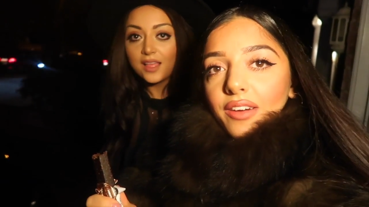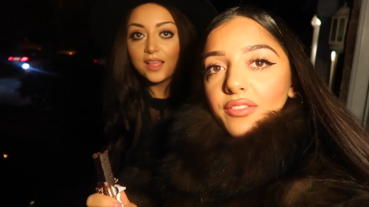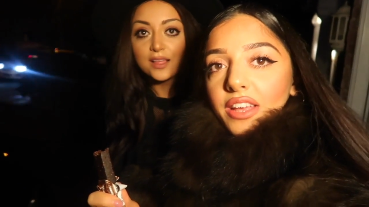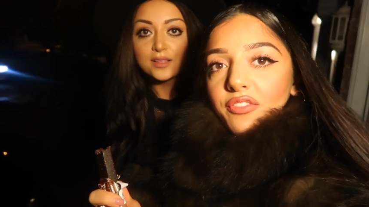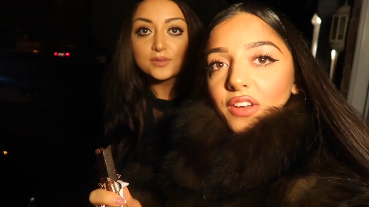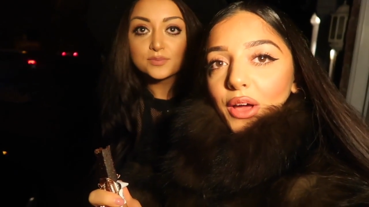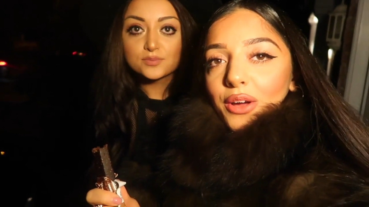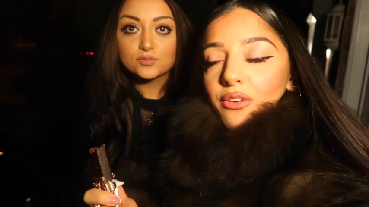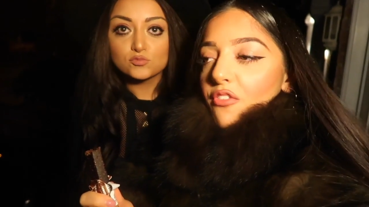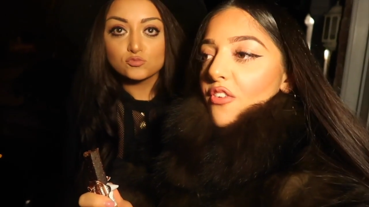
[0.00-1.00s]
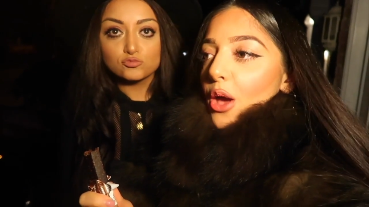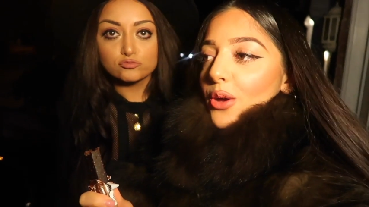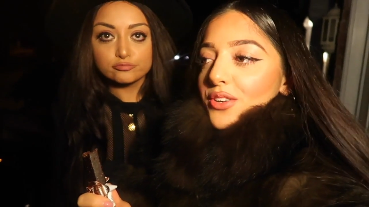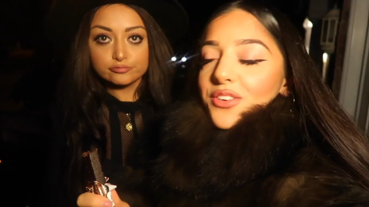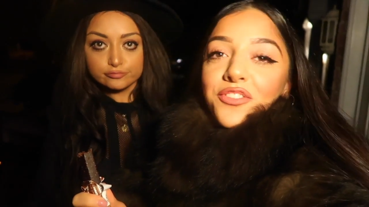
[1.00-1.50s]
Speaker 1: lovely folk,
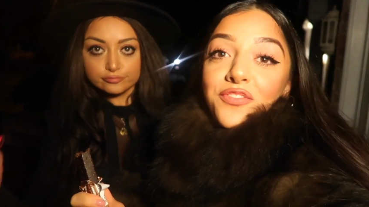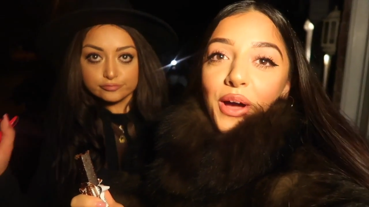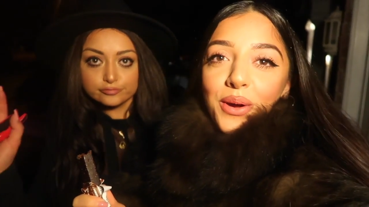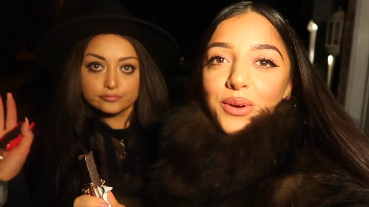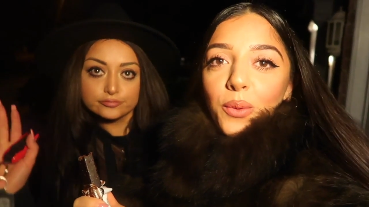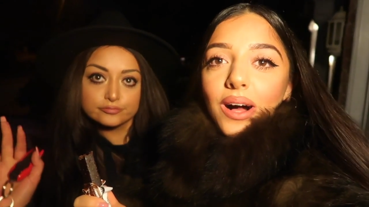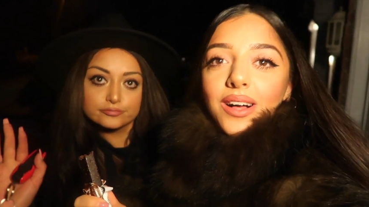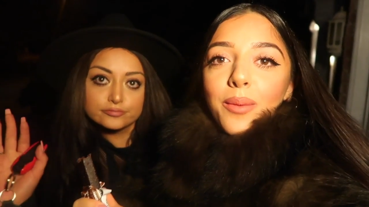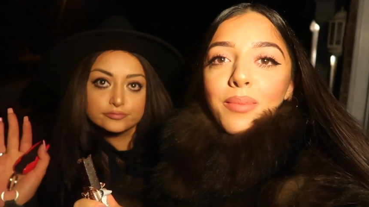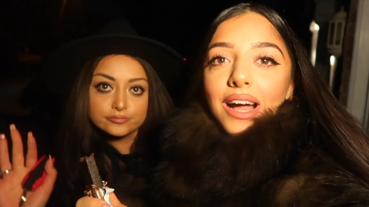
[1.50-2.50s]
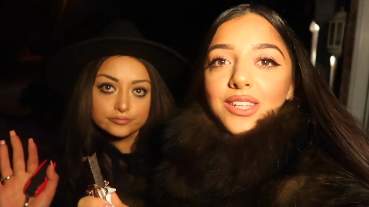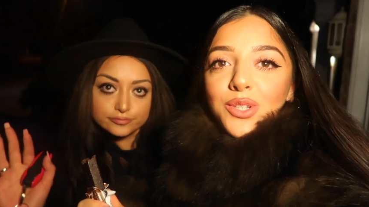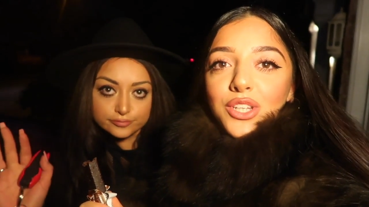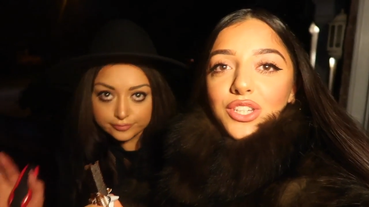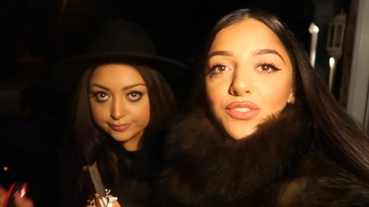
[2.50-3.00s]
floke, folk. Welcome back
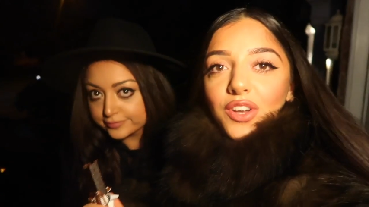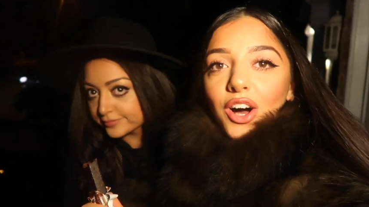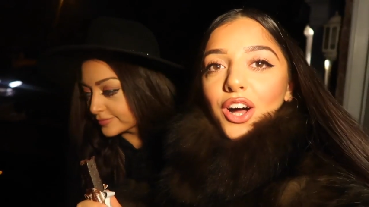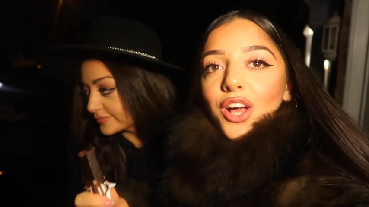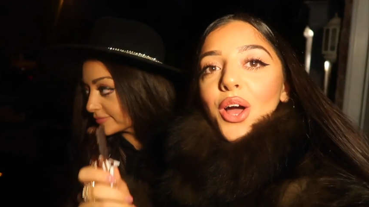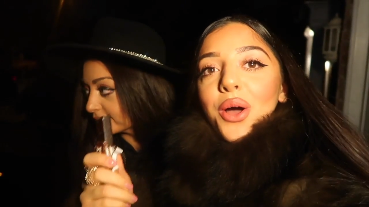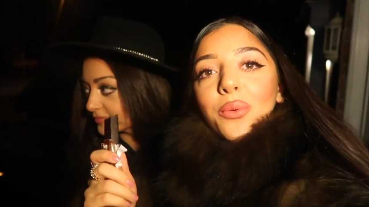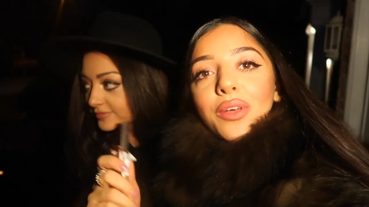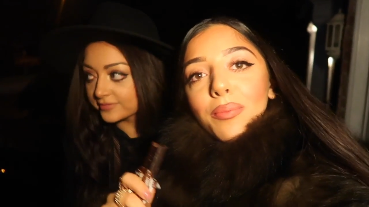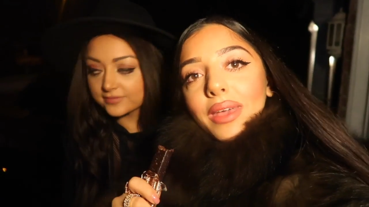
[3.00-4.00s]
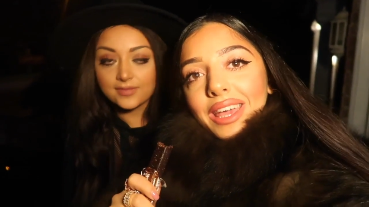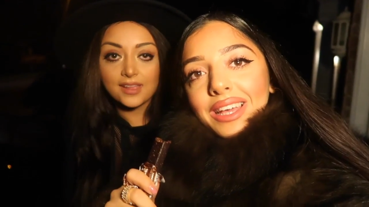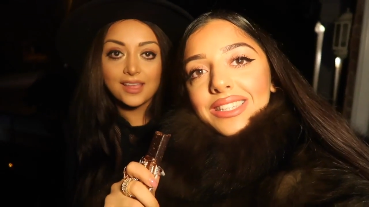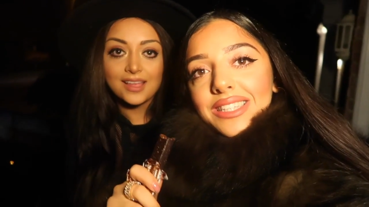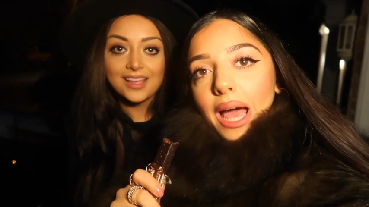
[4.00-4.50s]
to a new vlog with me,
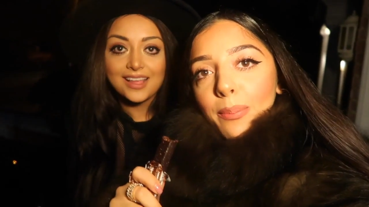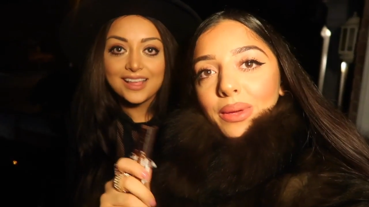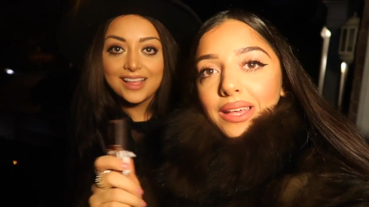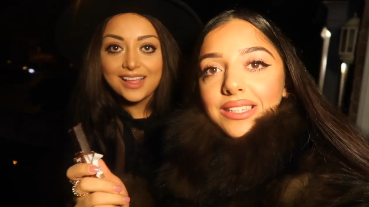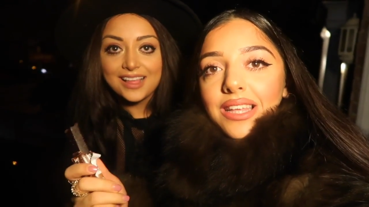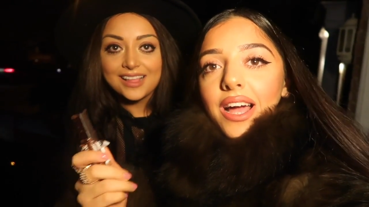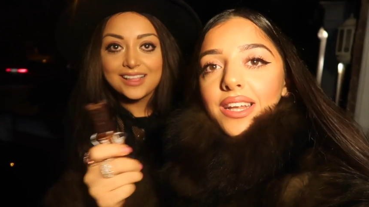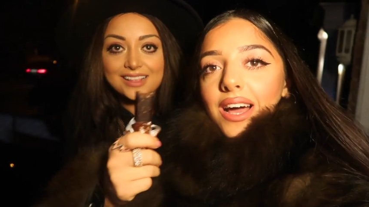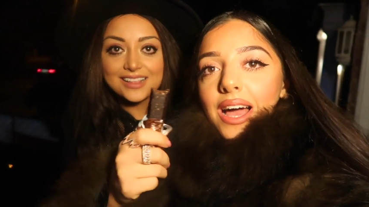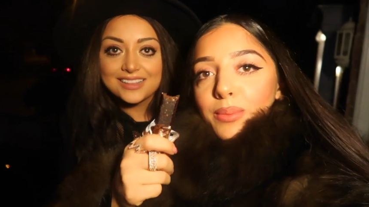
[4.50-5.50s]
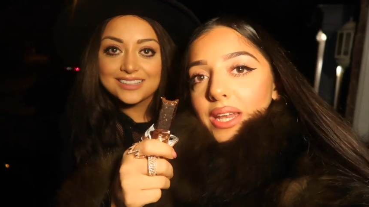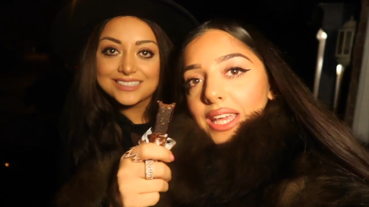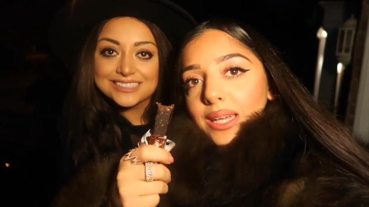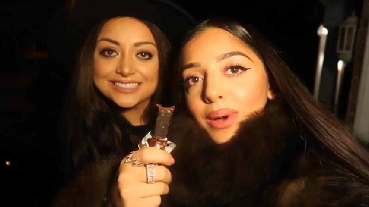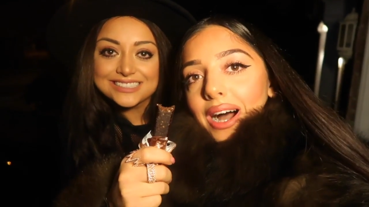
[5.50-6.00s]
Seppi, Sina and my
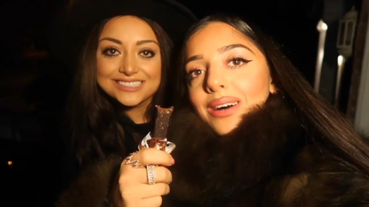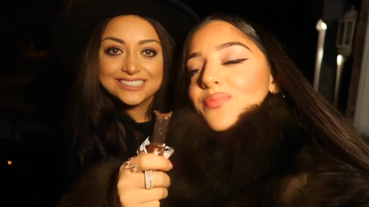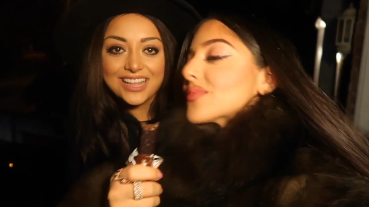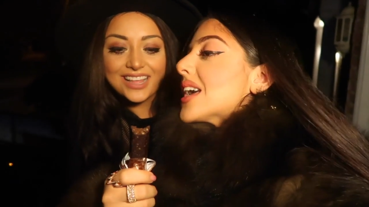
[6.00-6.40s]
naked bar.